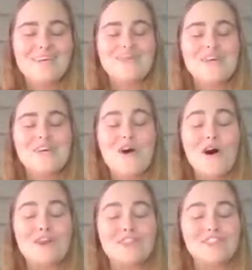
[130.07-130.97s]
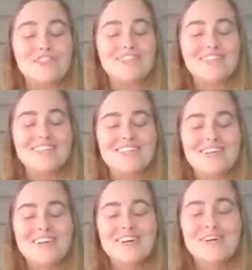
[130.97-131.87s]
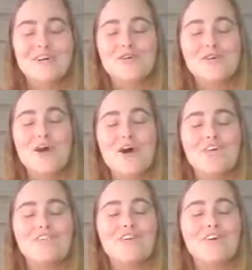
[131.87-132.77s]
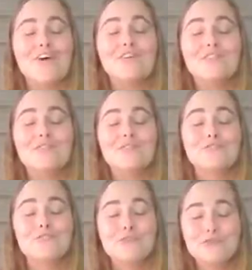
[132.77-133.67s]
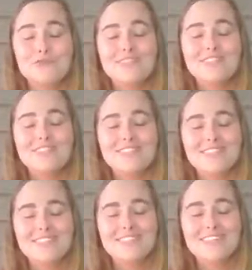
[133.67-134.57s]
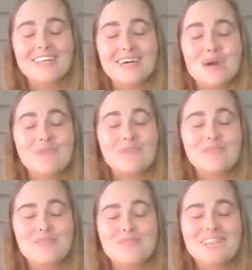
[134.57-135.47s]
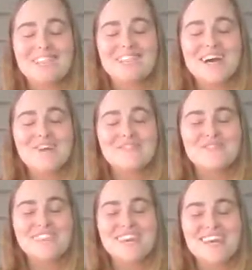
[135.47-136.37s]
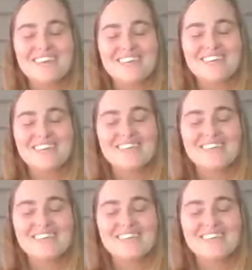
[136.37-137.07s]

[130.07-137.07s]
And we offer all of the fruits that come from this time together